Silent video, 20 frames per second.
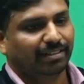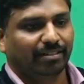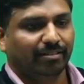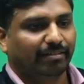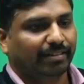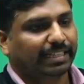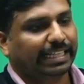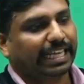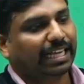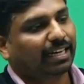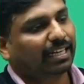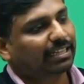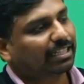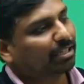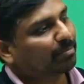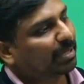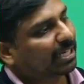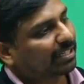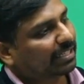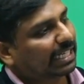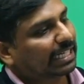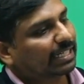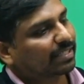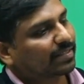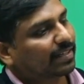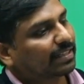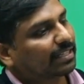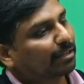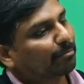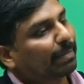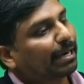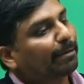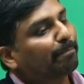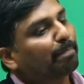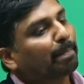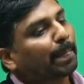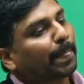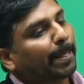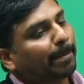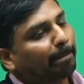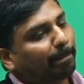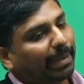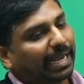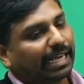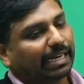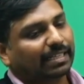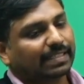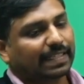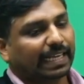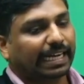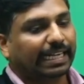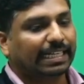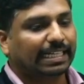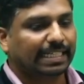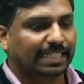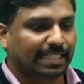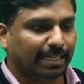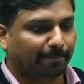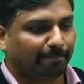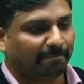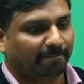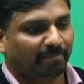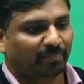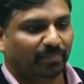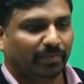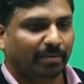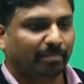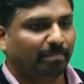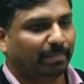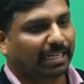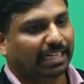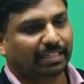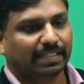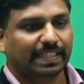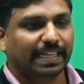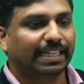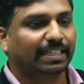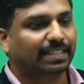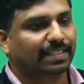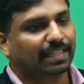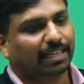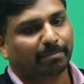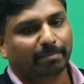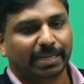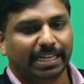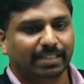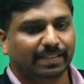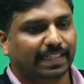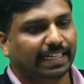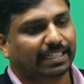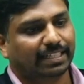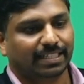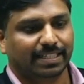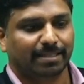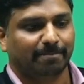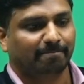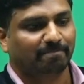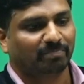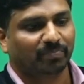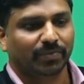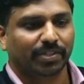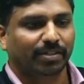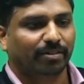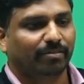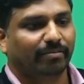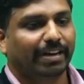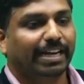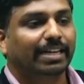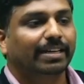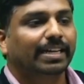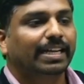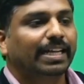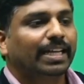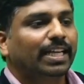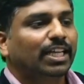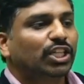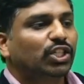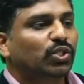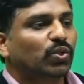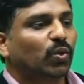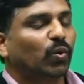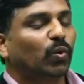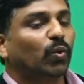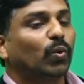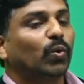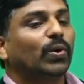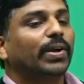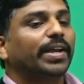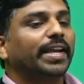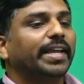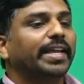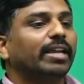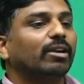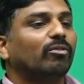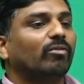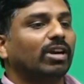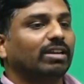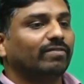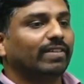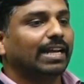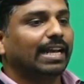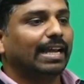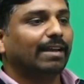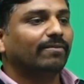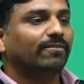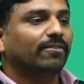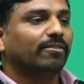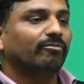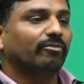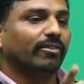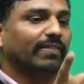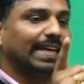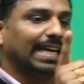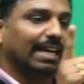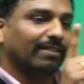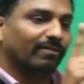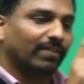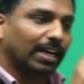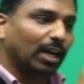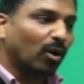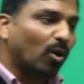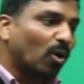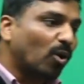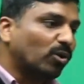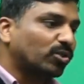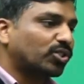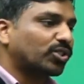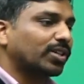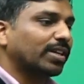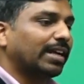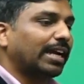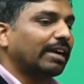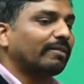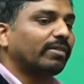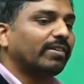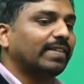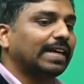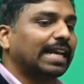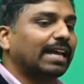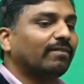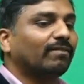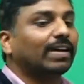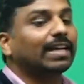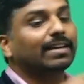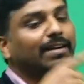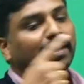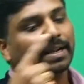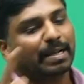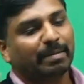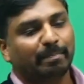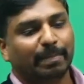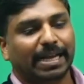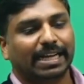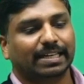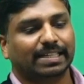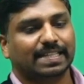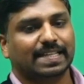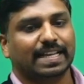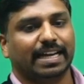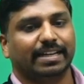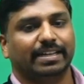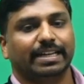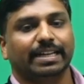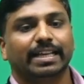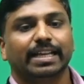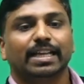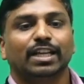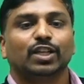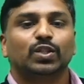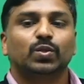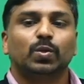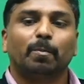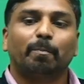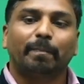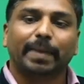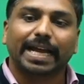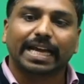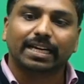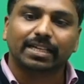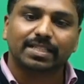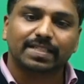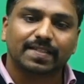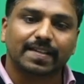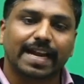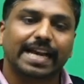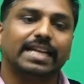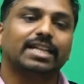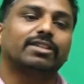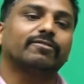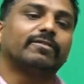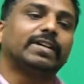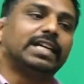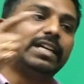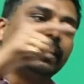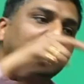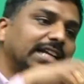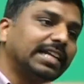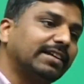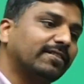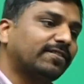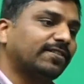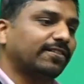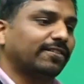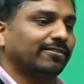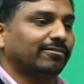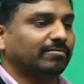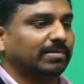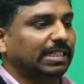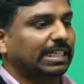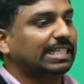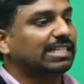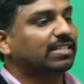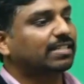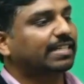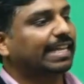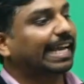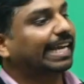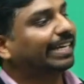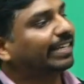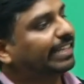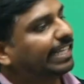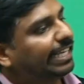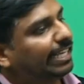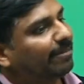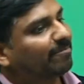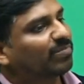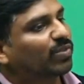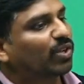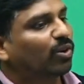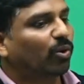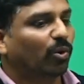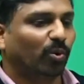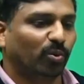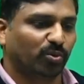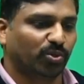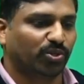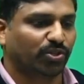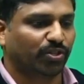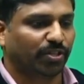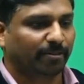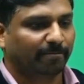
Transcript: They are nothing but, that is nothing but parasitism. Parasites and parasitism, right? So here what we'll have? We will have one host and we will have one parasite. So parasite will live inside the host.